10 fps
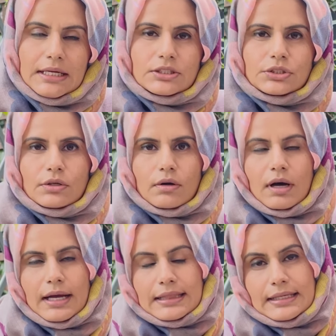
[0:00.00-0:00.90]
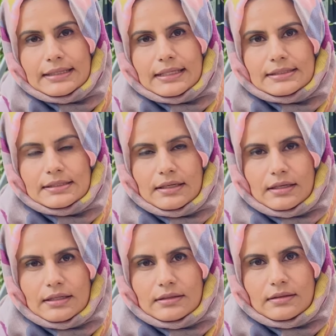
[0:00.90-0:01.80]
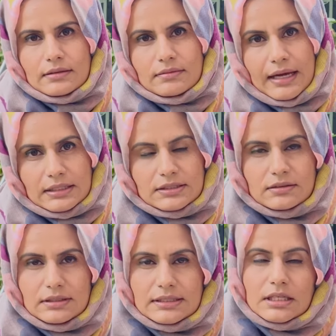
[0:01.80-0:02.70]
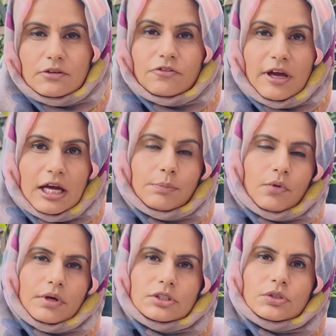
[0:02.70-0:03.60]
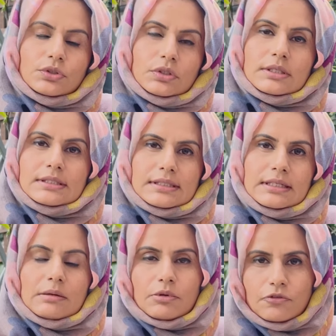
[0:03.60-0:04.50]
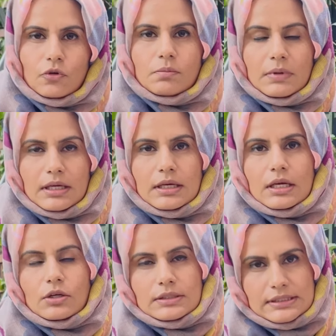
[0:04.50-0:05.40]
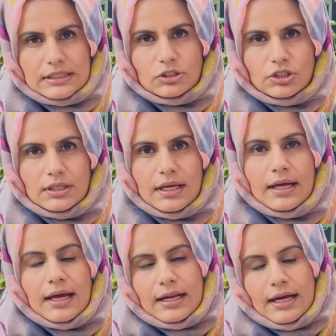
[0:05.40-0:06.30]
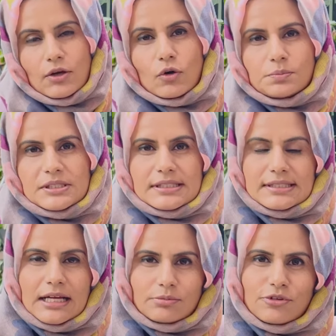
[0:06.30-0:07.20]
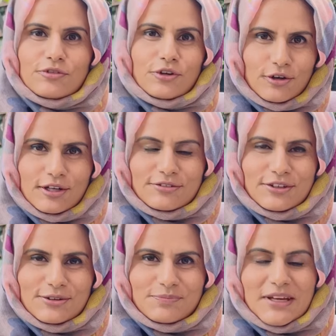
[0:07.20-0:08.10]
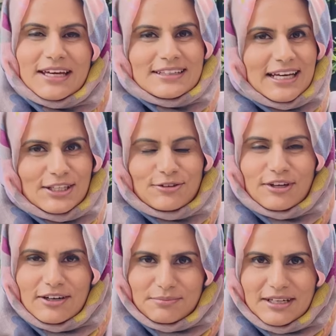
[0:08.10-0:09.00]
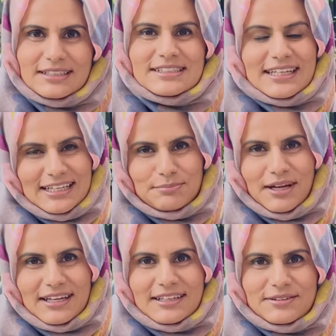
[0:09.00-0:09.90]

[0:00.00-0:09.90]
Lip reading: So I think these are the fair points you should consider before making your decision, and I hope this is helpful for all of you. Thank you very much, and bye.